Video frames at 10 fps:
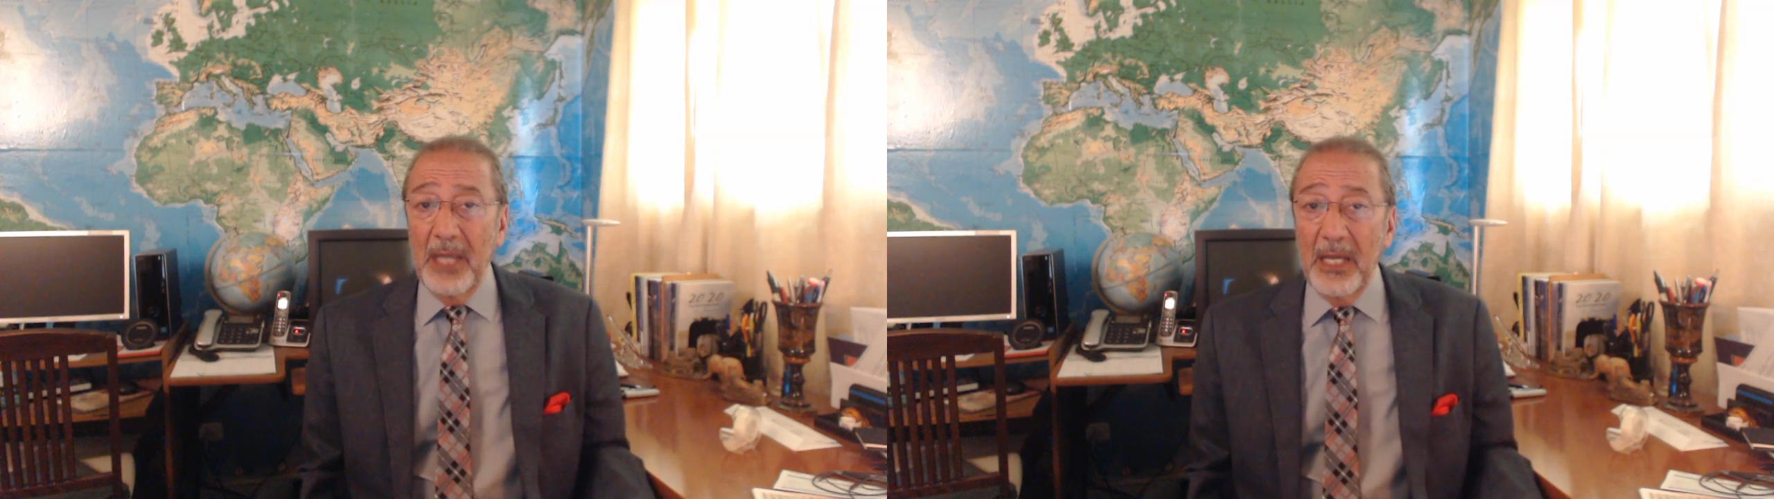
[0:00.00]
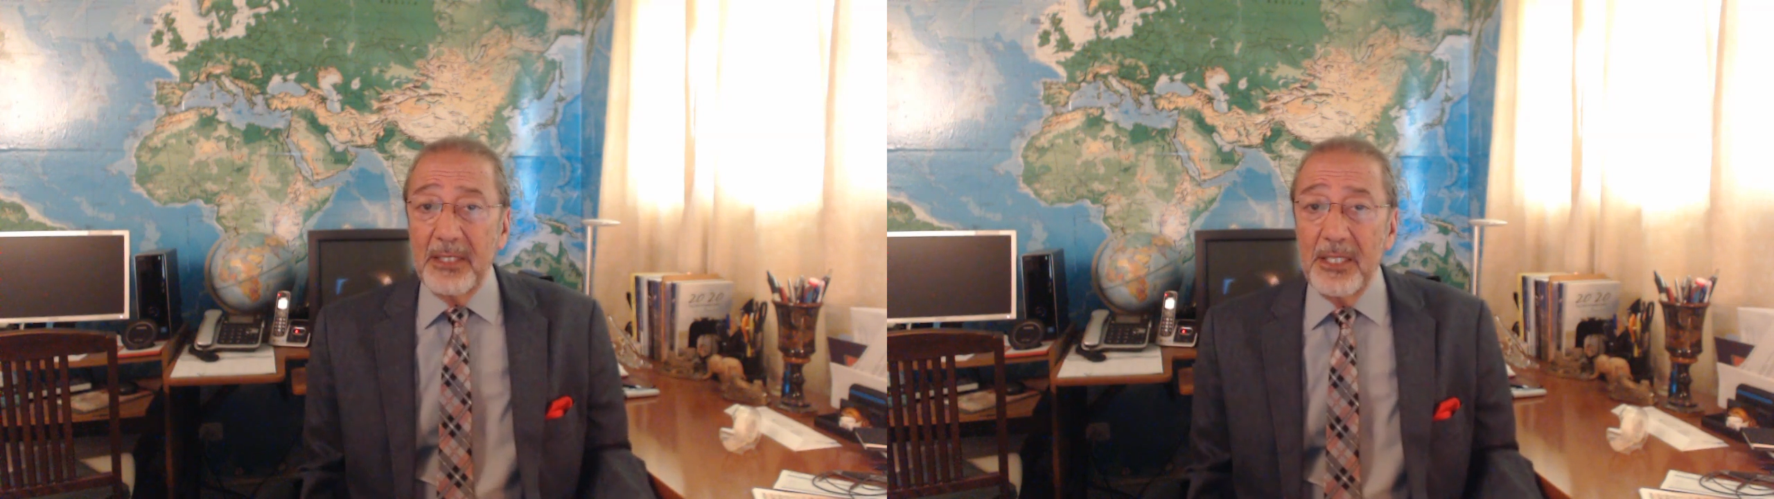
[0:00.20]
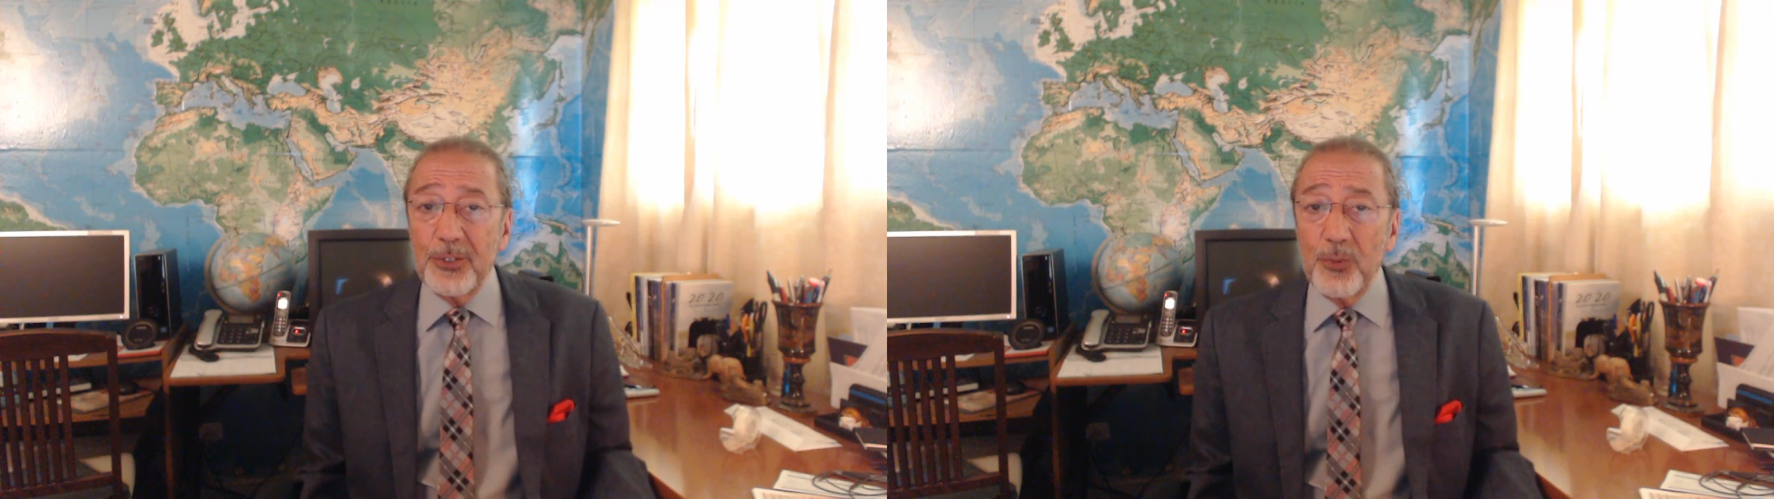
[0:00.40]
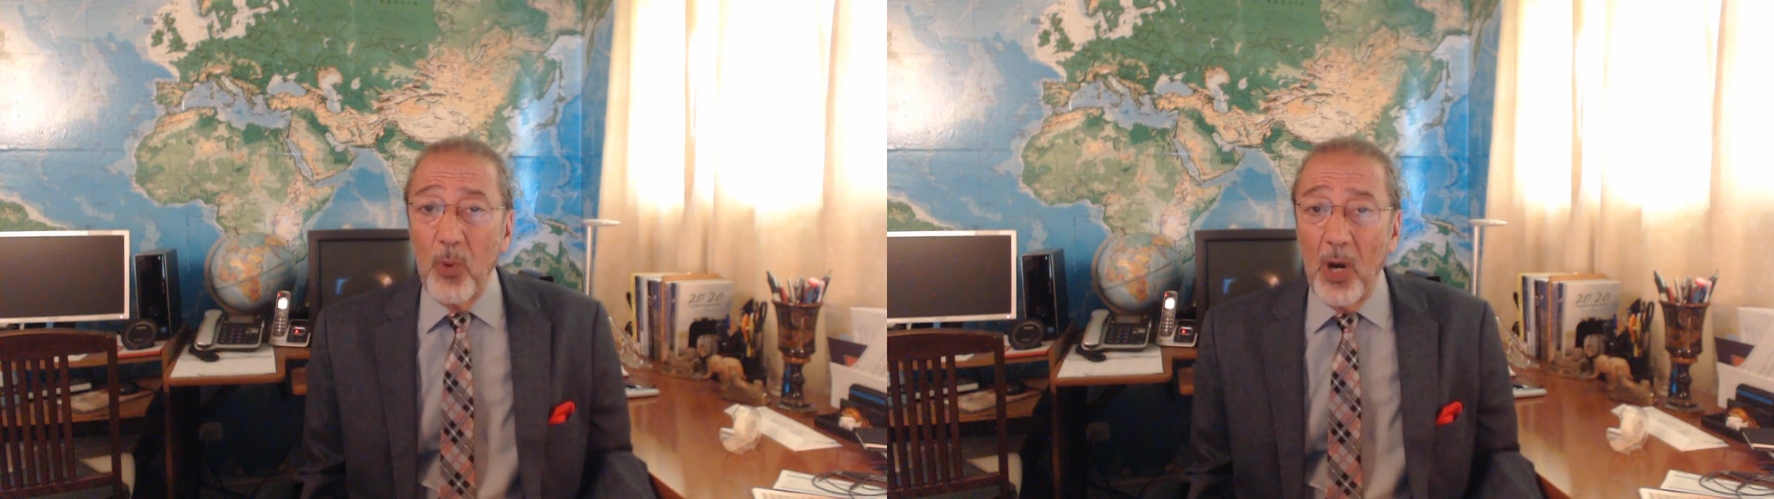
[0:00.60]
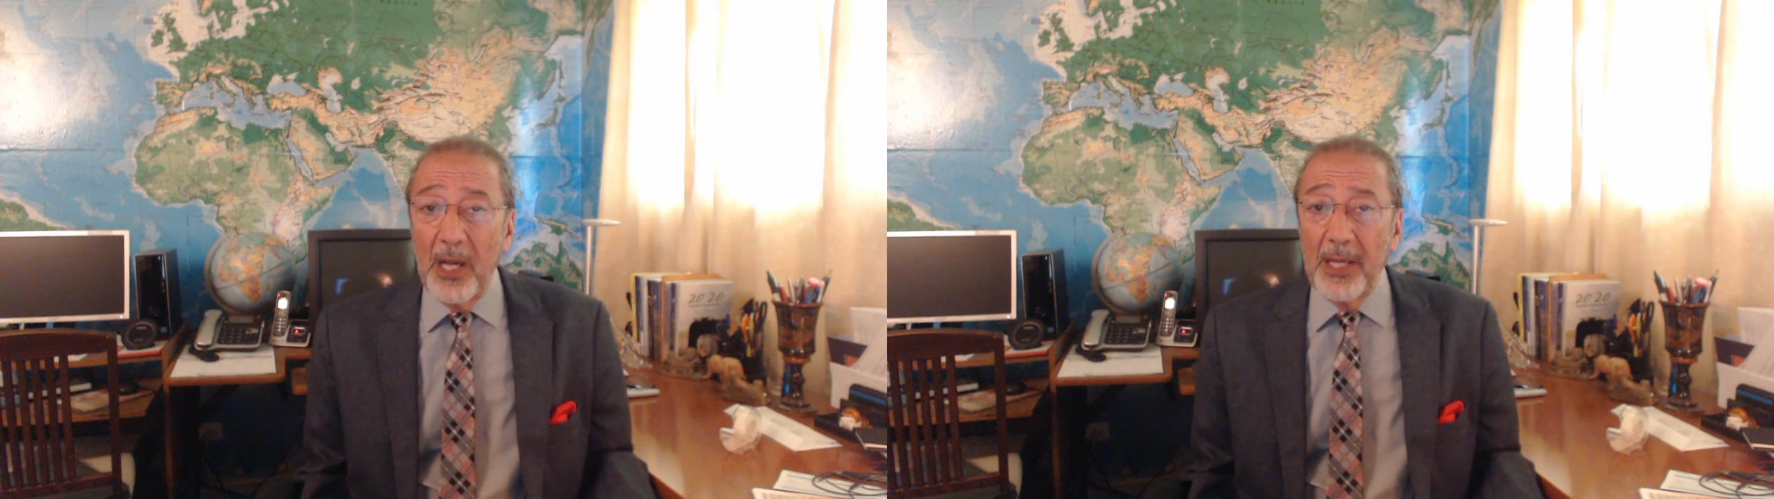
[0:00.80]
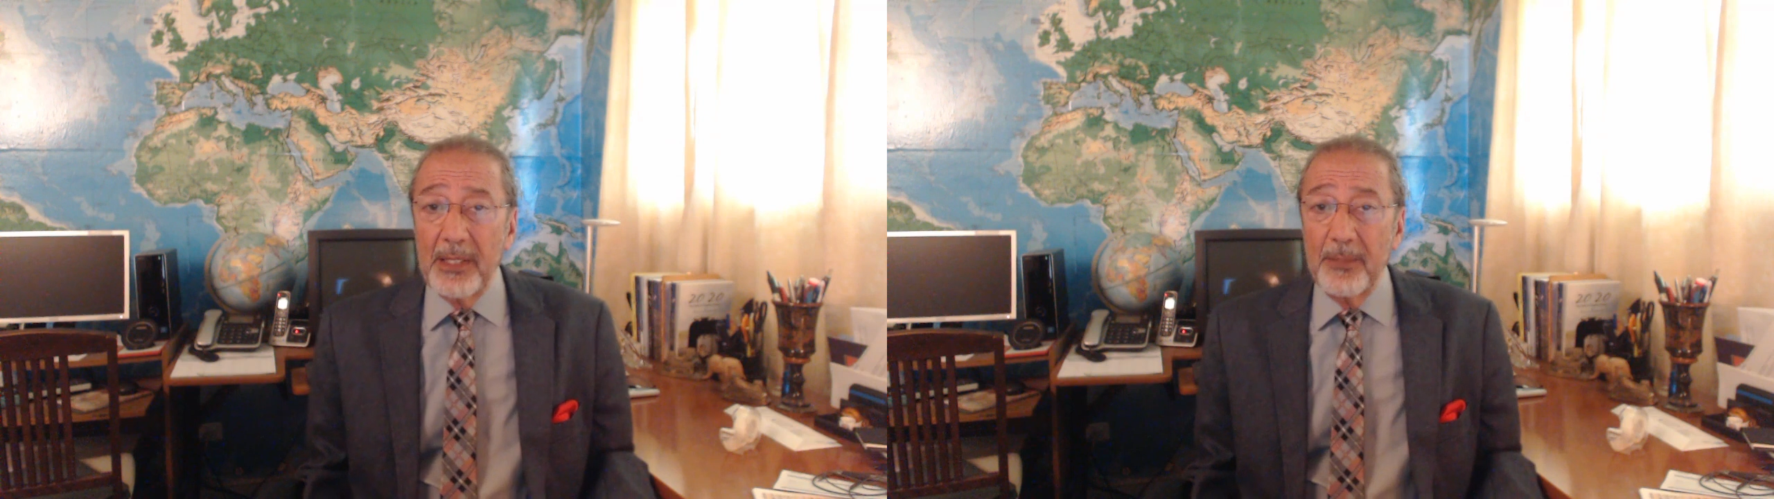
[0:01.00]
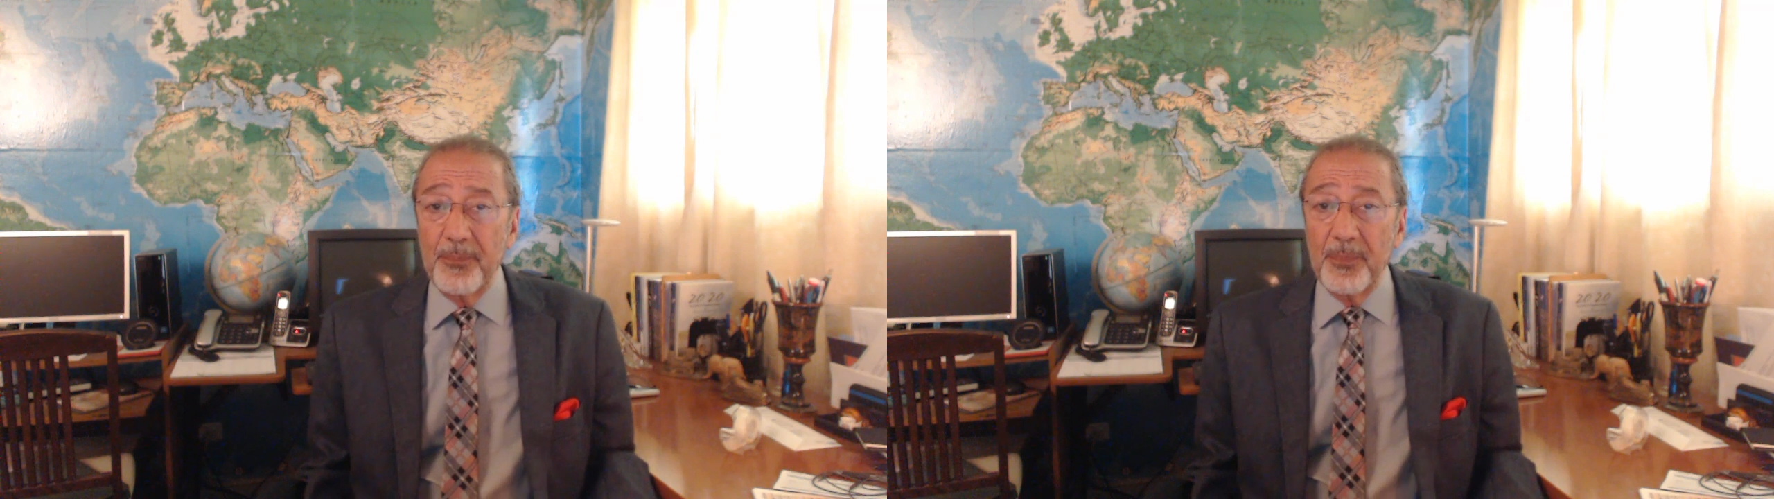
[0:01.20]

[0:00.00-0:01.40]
That is why